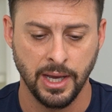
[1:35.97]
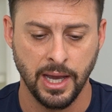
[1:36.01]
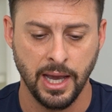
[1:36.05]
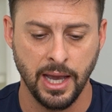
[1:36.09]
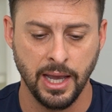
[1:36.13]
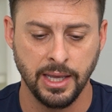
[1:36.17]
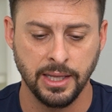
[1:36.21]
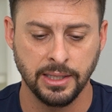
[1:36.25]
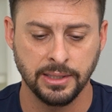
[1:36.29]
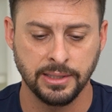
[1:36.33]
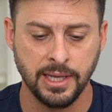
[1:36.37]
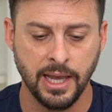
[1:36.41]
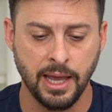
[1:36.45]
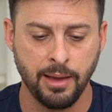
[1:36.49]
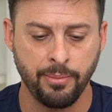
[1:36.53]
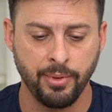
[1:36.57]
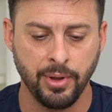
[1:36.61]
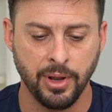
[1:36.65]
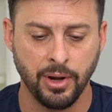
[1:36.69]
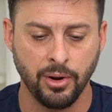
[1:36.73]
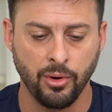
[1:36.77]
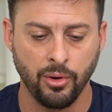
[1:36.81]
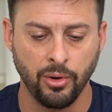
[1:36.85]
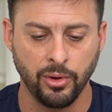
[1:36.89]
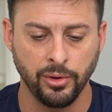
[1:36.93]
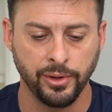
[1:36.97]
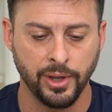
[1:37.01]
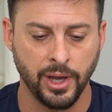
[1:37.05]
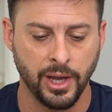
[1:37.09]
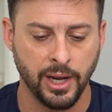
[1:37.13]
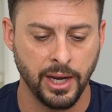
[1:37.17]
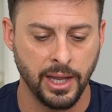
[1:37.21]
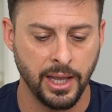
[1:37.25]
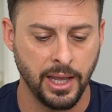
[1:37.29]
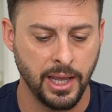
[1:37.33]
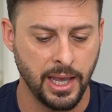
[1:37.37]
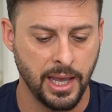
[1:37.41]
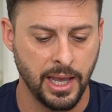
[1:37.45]
I can tap and hold
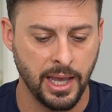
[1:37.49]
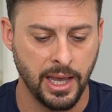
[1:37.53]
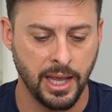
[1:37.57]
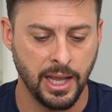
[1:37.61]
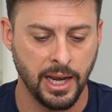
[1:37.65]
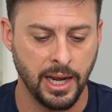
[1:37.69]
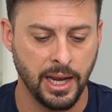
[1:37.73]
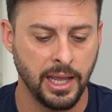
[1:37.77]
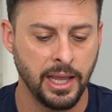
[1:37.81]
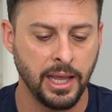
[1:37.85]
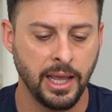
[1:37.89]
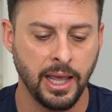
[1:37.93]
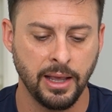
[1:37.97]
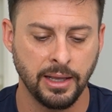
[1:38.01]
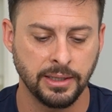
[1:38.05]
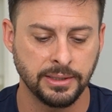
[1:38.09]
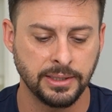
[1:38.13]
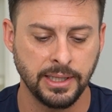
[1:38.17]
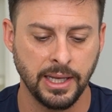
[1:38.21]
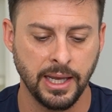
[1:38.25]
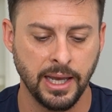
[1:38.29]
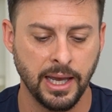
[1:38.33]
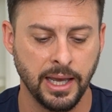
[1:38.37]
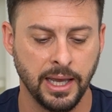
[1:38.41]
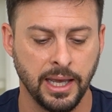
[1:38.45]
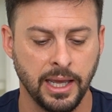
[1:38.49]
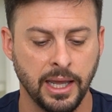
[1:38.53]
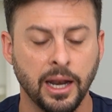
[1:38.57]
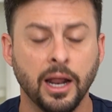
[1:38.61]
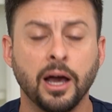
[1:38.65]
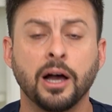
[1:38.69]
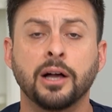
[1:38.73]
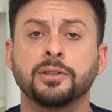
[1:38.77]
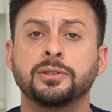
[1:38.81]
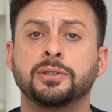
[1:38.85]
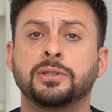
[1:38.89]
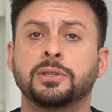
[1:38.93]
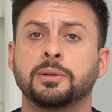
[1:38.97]
on it and hit, say I hit
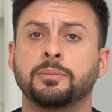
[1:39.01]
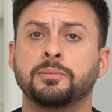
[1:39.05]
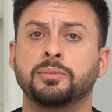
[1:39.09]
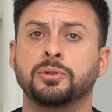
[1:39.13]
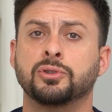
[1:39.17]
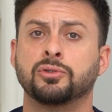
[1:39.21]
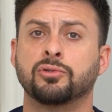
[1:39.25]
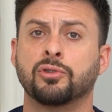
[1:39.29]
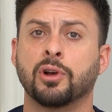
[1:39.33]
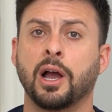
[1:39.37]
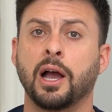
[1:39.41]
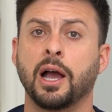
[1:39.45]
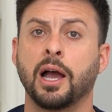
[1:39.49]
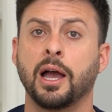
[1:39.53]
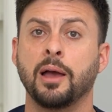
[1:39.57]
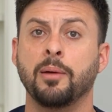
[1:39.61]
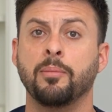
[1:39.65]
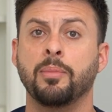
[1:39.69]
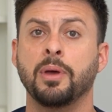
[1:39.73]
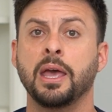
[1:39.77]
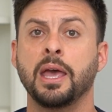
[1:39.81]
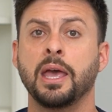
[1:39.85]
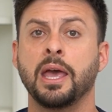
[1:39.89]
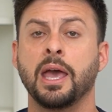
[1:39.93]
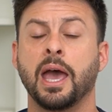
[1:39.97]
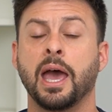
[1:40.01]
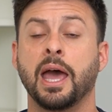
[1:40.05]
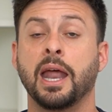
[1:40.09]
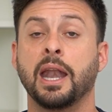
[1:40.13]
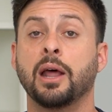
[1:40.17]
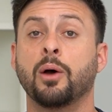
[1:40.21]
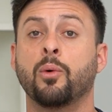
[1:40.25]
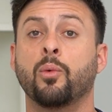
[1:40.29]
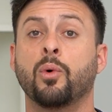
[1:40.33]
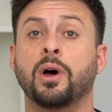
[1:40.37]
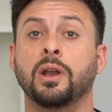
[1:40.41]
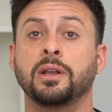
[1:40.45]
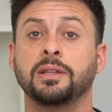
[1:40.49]
unsubscribe and
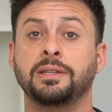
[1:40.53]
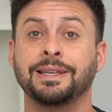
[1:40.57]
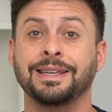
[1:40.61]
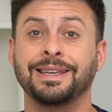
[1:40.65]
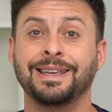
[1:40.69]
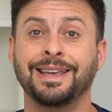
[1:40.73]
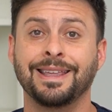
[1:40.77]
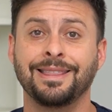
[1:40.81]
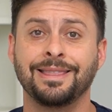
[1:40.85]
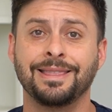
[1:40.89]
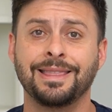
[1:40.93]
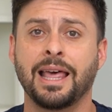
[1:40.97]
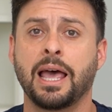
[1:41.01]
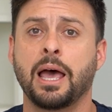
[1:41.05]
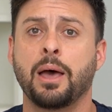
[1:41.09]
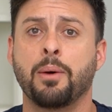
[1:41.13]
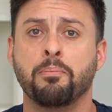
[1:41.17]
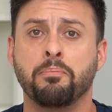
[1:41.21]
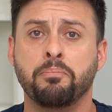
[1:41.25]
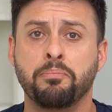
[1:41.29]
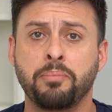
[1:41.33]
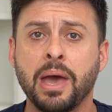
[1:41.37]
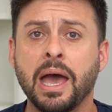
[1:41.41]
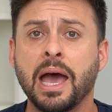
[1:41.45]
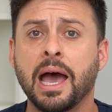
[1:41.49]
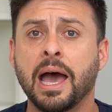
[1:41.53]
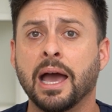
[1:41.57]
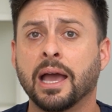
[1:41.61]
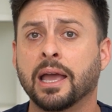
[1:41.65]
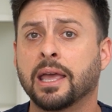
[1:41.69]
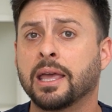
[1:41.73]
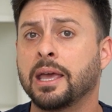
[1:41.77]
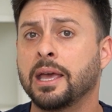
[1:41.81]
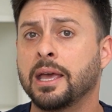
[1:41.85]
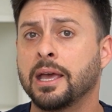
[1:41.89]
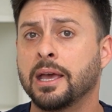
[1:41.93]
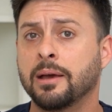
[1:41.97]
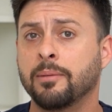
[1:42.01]
I wanted to get that
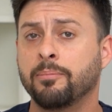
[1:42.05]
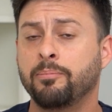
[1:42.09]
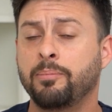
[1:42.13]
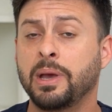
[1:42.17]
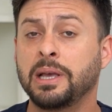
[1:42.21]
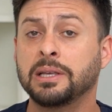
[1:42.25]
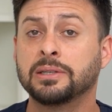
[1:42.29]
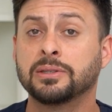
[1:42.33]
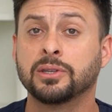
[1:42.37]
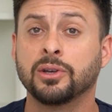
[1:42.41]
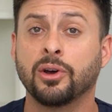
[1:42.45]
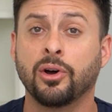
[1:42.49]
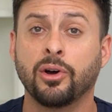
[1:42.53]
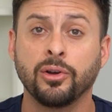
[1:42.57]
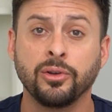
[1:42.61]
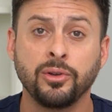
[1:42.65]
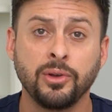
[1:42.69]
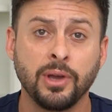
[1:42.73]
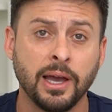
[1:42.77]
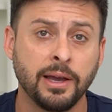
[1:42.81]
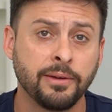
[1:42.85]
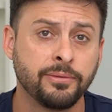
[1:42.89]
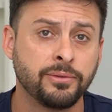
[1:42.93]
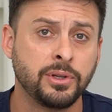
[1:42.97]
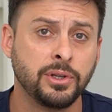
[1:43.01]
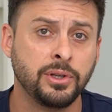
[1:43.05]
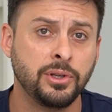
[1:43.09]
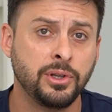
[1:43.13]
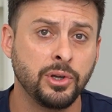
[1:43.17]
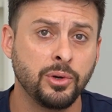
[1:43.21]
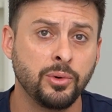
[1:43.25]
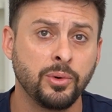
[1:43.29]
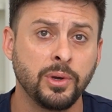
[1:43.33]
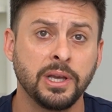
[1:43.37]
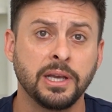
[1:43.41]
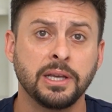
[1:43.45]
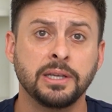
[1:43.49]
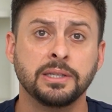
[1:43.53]
back. Basically, all you have to
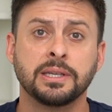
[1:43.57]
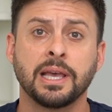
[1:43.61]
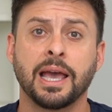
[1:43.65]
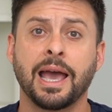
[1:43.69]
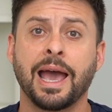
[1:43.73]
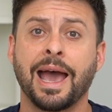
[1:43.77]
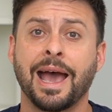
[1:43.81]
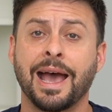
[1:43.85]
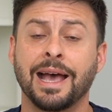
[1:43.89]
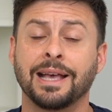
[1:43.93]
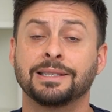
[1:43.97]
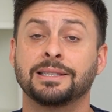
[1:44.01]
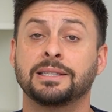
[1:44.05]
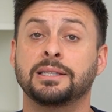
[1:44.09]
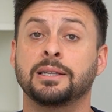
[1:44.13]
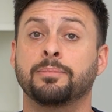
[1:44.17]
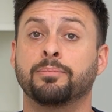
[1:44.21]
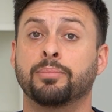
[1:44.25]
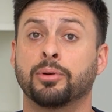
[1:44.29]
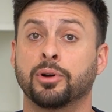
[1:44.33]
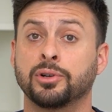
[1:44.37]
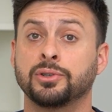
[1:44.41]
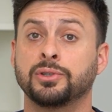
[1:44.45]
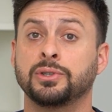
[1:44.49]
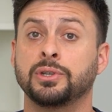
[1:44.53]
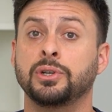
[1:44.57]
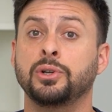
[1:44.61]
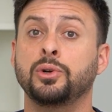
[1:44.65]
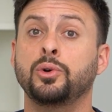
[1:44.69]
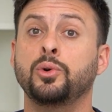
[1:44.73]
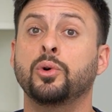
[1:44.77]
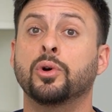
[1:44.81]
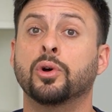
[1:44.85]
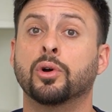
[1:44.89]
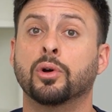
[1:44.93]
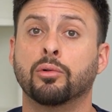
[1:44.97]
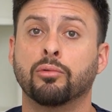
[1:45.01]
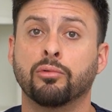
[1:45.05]
do is ask the person
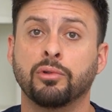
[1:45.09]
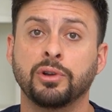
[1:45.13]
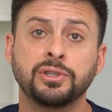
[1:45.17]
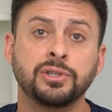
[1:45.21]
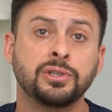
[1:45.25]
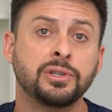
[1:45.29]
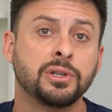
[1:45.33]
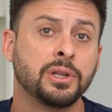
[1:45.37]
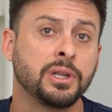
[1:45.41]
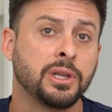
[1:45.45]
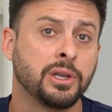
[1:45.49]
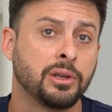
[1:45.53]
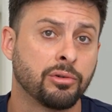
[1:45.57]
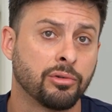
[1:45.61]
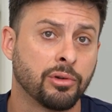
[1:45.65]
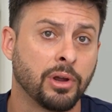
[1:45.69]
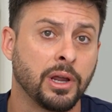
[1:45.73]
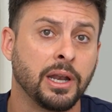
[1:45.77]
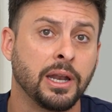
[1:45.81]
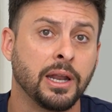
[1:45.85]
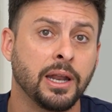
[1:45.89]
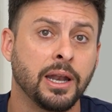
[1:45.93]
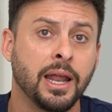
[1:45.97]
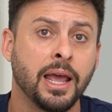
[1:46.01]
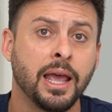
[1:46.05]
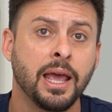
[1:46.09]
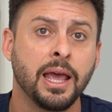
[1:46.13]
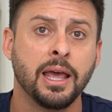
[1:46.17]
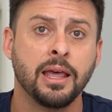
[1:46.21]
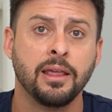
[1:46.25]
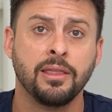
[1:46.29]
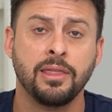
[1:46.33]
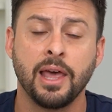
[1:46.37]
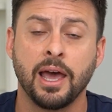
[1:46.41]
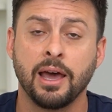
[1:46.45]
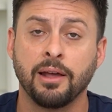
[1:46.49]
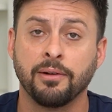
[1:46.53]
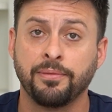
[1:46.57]
who originally created
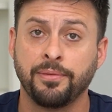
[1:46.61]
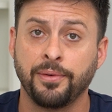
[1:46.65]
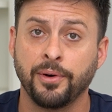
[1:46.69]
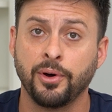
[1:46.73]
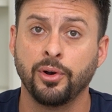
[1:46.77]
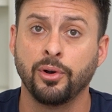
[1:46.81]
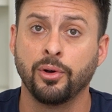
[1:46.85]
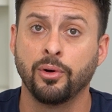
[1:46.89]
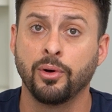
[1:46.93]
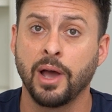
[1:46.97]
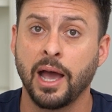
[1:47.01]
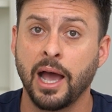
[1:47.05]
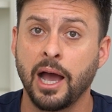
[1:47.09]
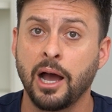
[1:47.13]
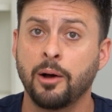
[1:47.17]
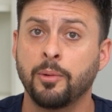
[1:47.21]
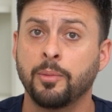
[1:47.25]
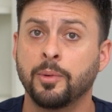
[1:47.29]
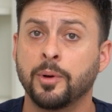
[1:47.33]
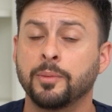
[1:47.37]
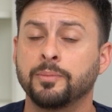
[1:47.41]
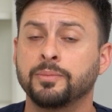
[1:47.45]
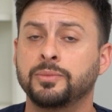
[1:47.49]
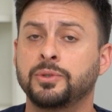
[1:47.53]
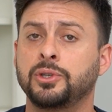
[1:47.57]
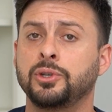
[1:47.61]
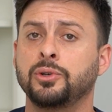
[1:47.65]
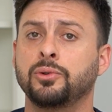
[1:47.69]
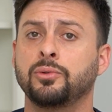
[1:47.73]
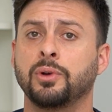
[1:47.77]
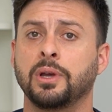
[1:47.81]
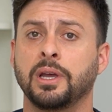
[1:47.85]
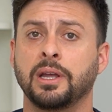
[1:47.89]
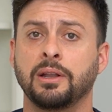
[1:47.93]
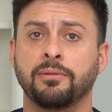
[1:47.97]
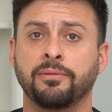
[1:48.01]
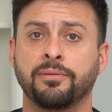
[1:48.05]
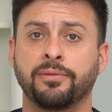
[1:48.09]
that photo album
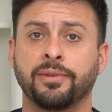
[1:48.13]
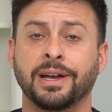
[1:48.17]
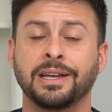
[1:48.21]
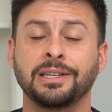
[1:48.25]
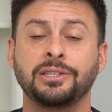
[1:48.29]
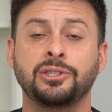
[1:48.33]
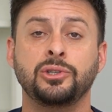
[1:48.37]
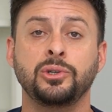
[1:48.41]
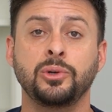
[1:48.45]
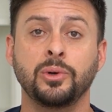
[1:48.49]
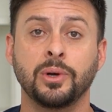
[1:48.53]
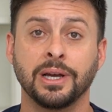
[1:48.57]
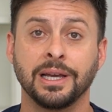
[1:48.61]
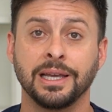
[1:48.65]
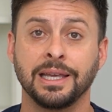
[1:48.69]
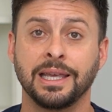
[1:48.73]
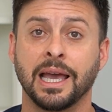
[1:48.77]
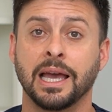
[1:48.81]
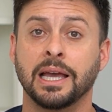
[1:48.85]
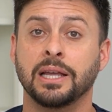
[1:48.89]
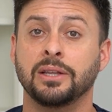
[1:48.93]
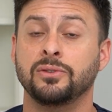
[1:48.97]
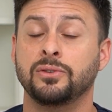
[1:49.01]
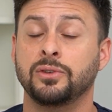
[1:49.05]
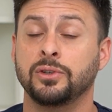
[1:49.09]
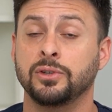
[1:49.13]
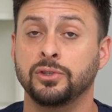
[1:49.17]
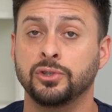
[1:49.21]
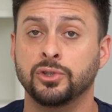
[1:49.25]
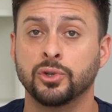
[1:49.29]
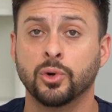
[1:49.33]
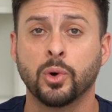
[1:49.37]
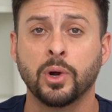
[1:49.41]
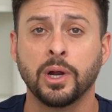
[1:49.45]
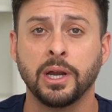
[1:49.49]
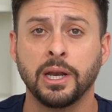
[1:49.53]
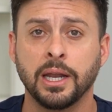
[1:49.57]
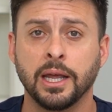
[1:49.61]
to invite you again to
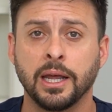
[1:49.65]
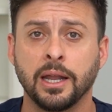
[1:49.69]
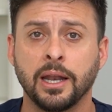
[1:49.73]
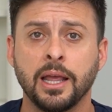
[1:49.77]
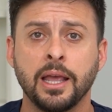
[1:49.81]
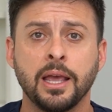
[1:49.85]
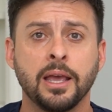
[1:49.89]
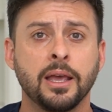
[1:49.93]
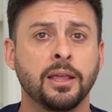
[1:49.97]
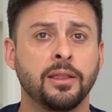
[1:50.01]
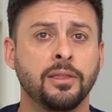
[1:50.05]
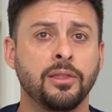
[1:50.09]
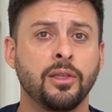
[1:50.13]
join it.